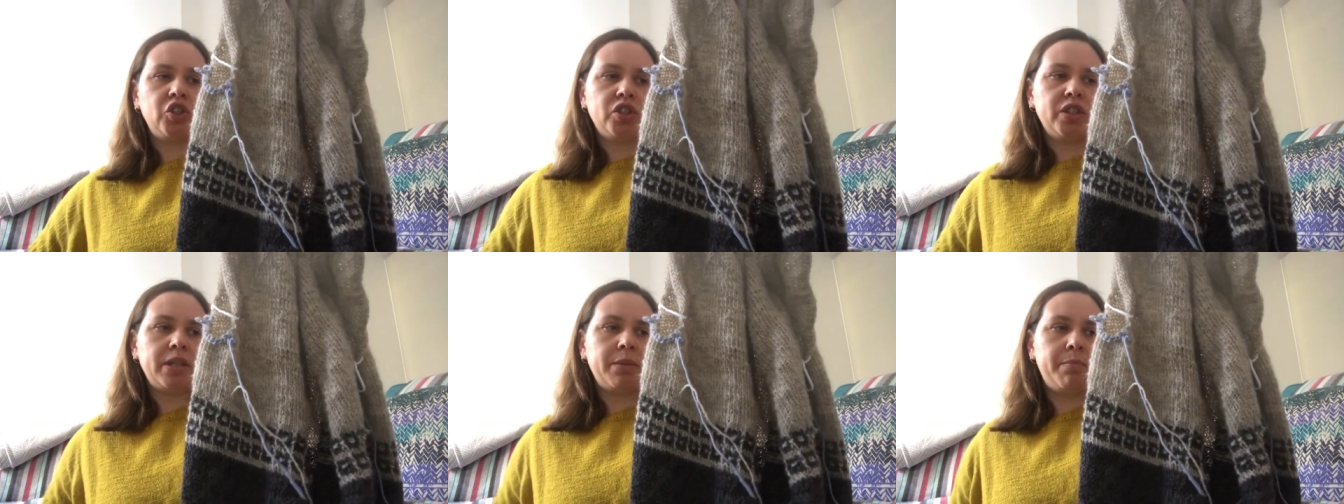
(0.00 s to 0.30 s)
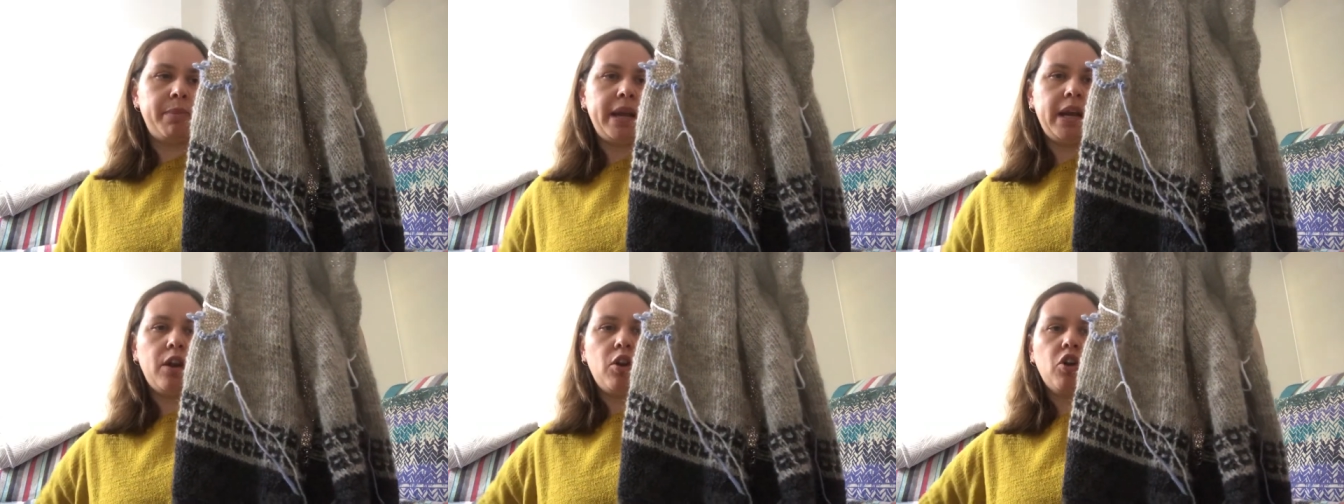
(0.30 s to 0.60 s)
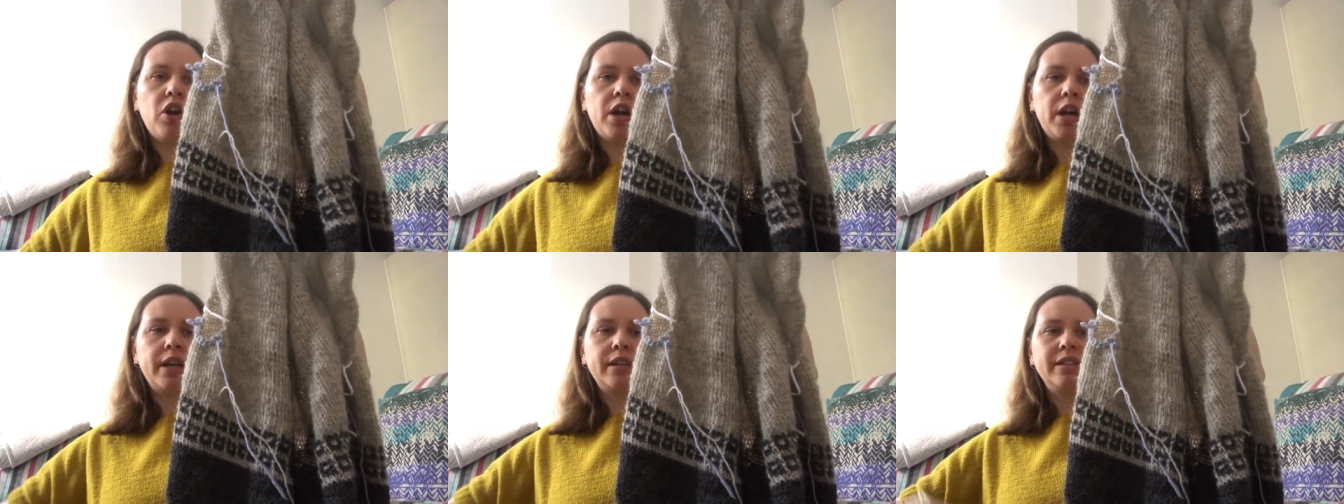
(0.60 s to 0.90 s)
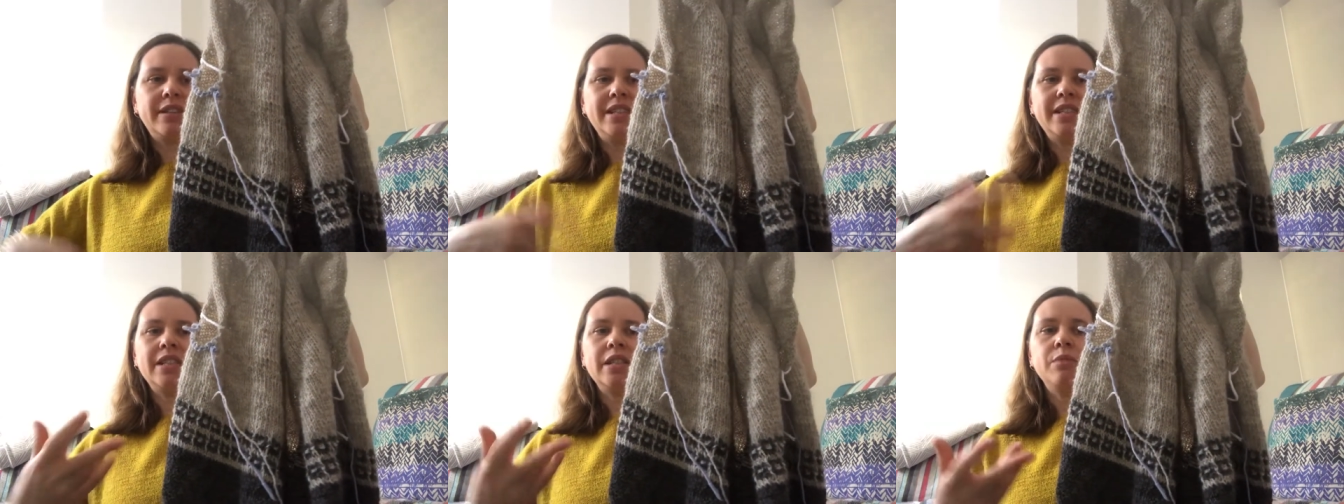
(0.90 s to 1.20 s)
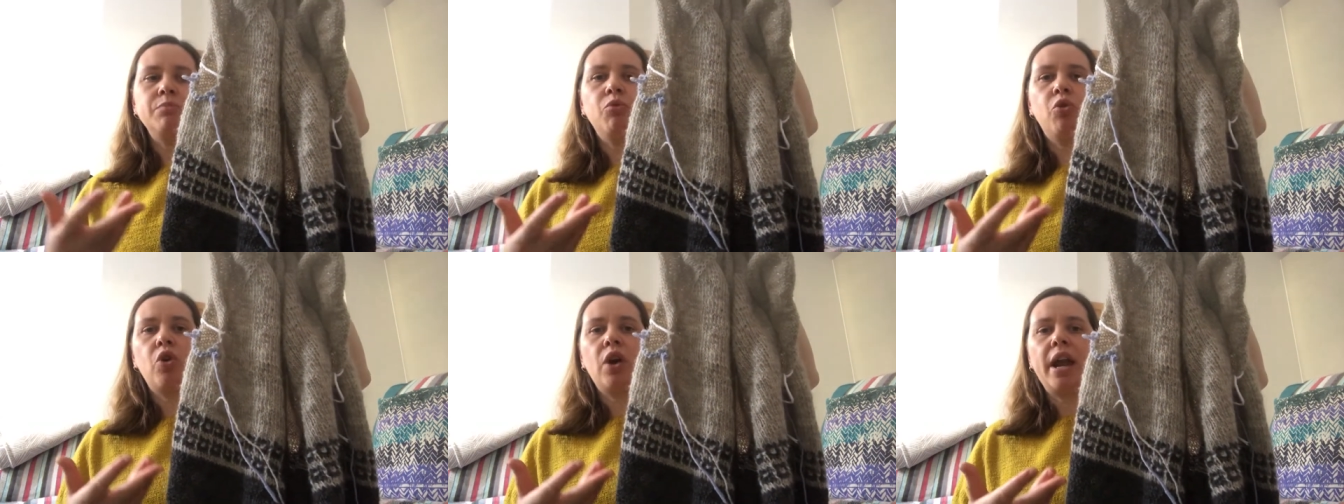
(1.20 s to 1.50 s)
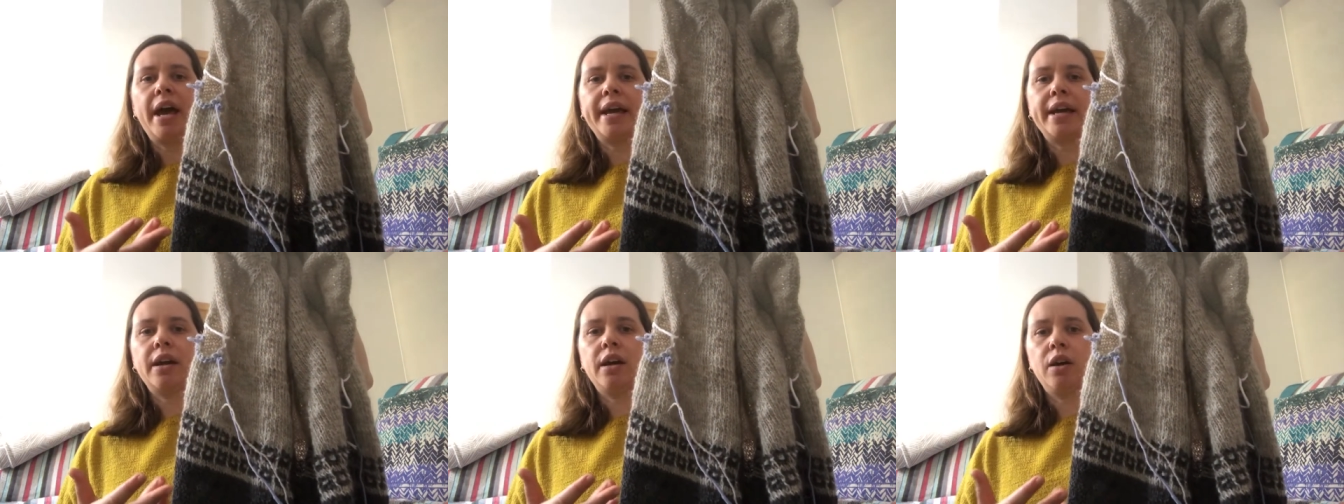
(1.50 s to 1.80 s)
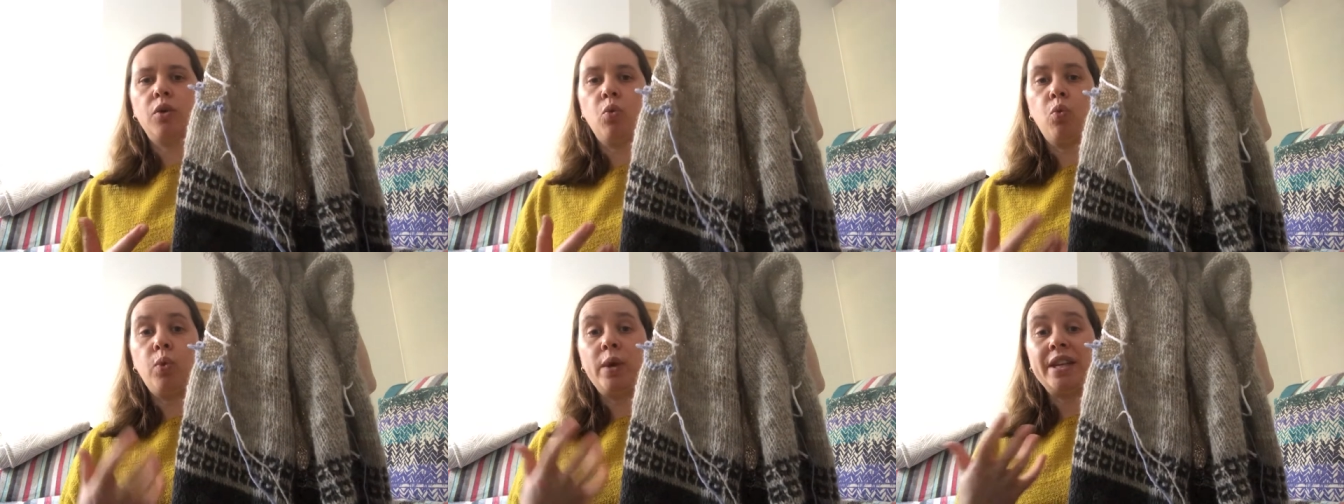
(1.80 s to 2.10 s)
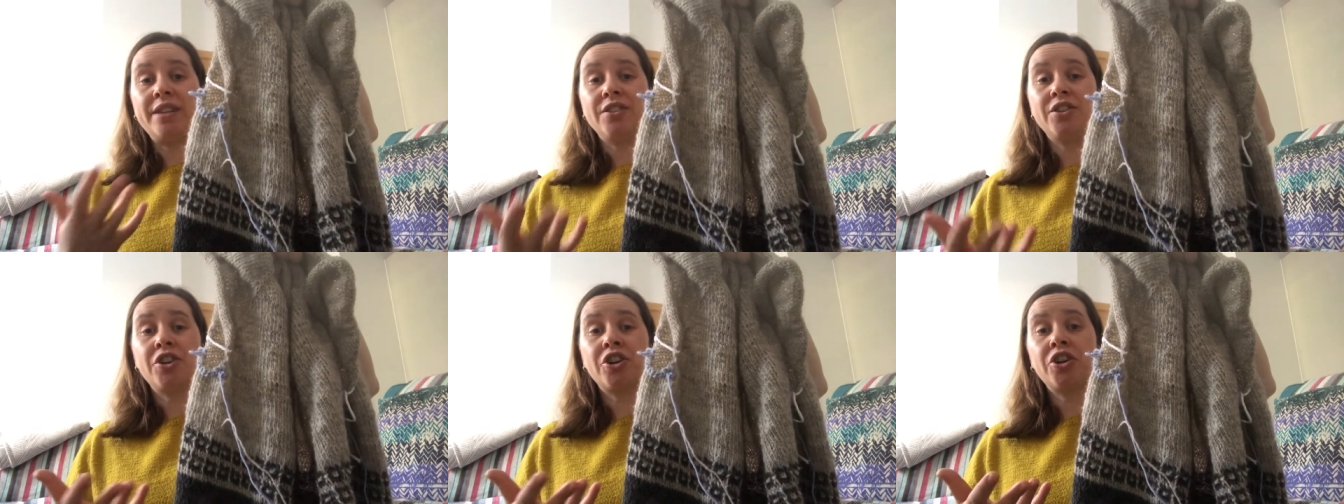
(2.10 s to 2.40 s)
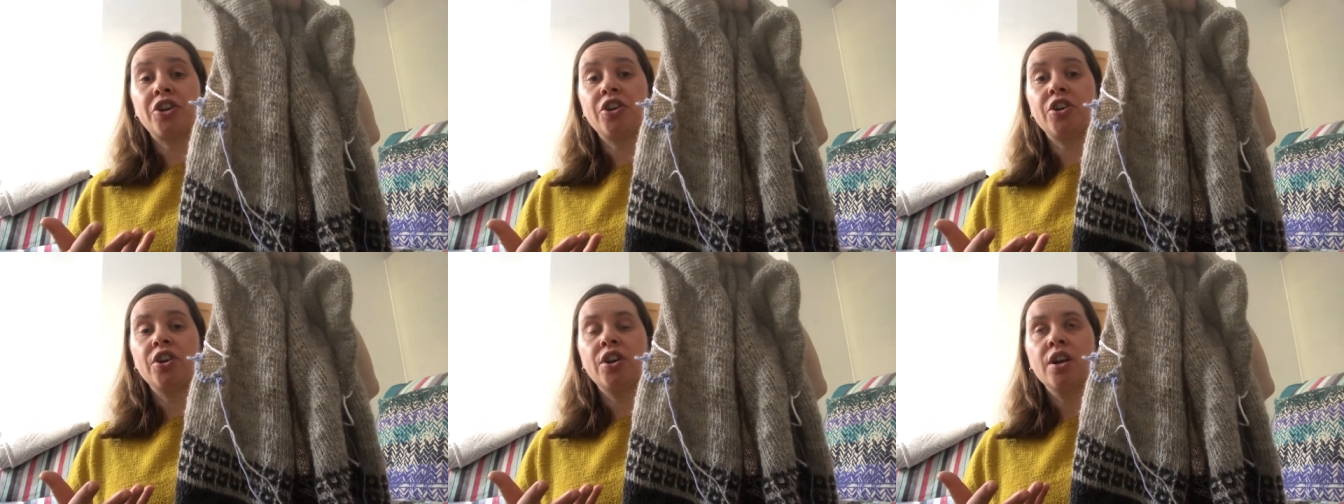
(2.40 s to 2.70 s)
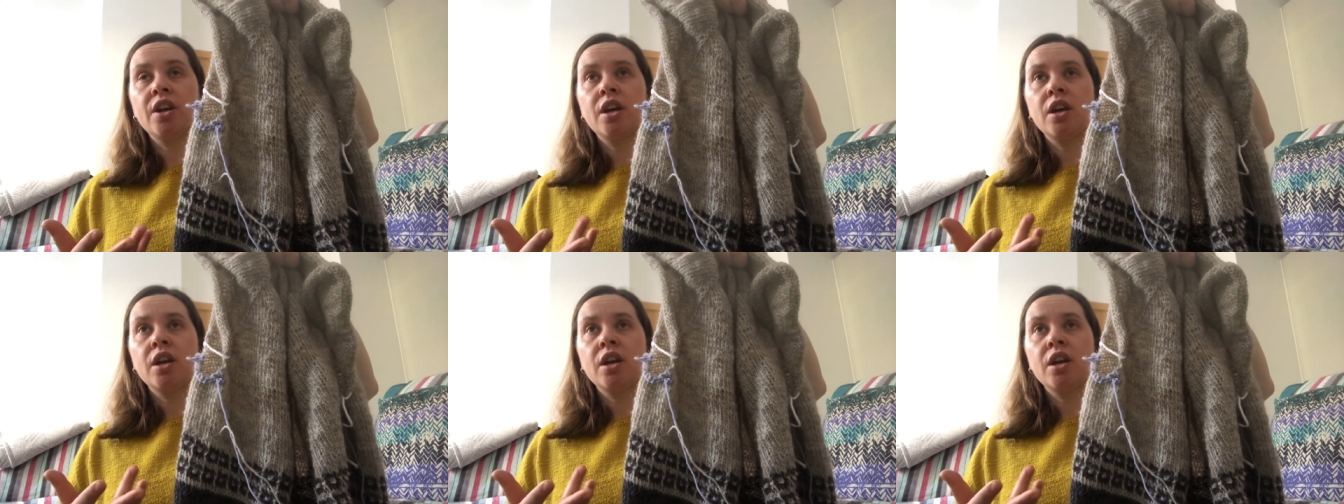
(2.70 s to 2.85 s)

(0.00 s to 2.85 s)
just a bit longer because this is more like a winter,